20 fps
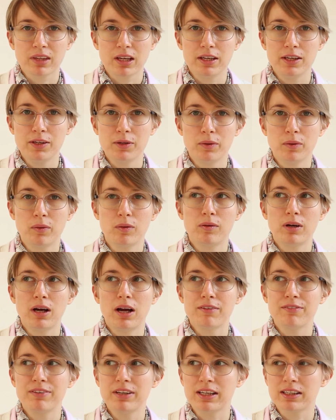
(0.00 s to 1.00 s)
you know,
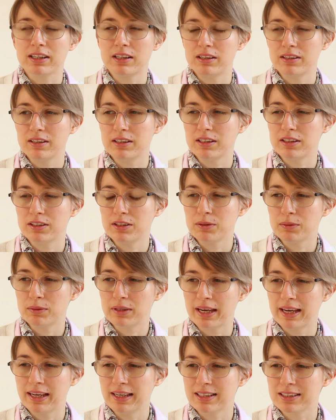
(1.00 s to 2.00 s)
I feel like in the
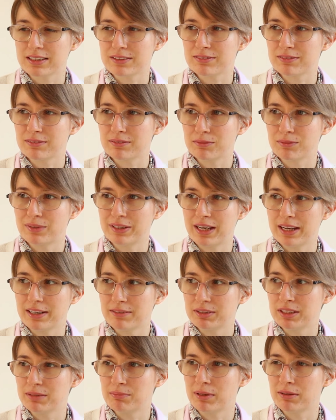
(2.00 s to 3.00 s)
UK, when I
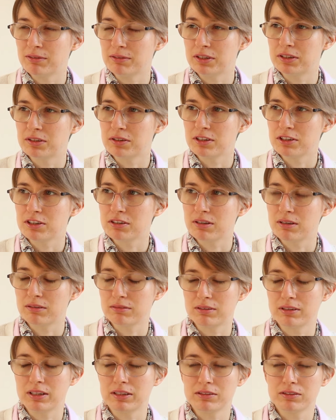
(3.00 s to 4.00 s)
did my research,
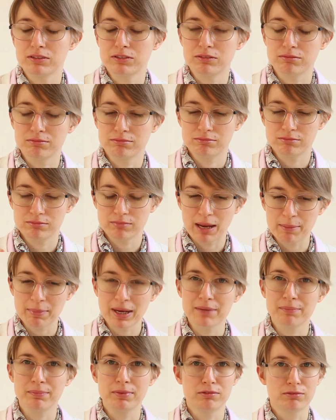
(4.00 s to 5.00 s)
I
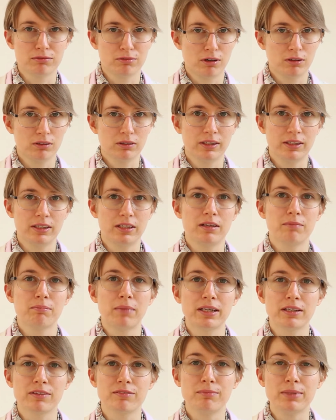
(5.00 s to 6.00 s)
might be wrong and I
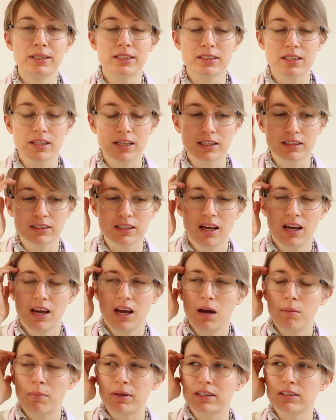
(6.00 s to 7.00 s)
might have missed things,
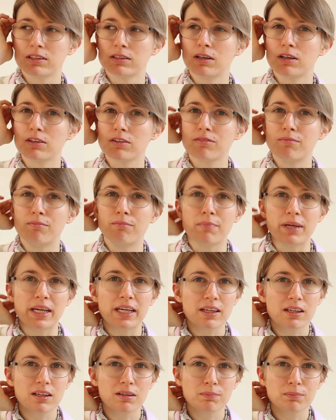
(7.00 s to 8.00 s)
but there's a lot of
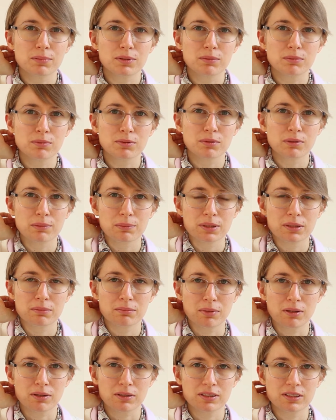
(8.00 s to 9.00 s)
makeup
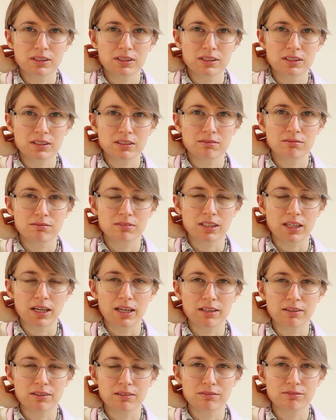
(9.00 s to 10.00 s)
subscription boxes that
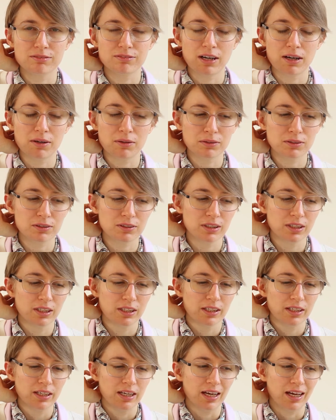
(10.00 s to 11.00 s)
I found.
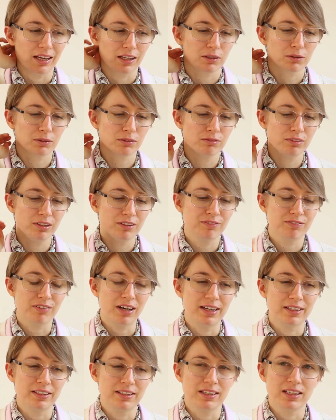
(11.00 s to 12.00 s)
I couldn't really
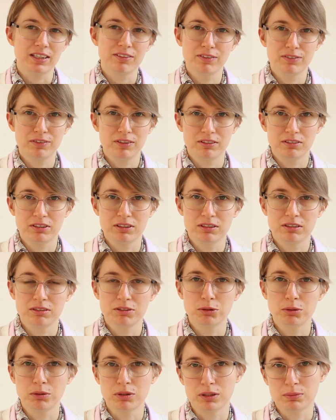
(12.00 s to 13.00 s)
find an equivalent
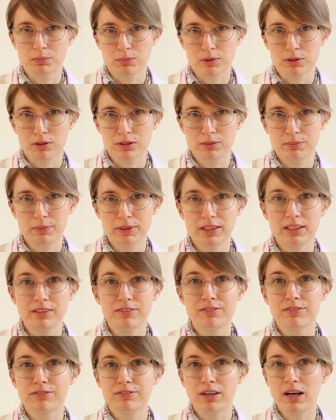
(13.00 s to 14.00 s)
to this box, but
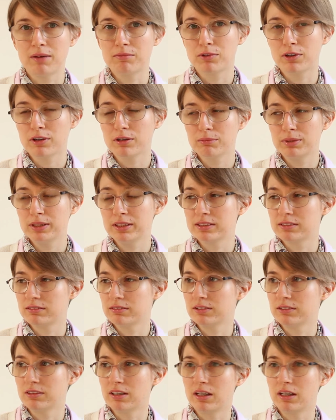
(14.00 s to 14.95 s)
if I'm wrong, please